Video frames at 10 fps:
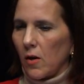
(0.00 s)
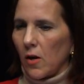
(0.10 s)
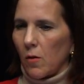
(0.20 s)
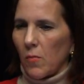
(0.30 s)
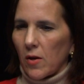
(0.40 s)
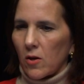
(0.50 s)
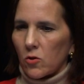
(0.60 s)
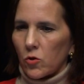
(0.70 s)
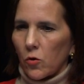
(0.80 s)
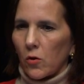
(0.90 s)
and making
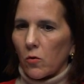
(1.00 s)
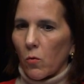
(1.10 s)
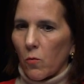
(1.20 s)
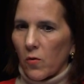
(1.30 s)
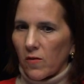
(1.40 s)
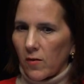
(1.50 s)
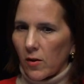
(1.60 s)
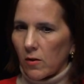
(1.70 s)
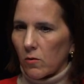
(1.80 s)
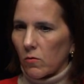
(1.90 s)
sure that we're
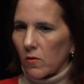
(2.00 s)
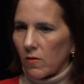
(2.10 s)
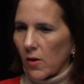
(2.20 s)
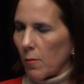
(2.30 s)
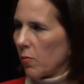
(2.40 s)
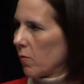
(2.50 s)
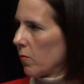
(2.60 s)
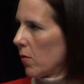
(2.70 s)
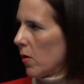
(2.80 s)
resilient to this type of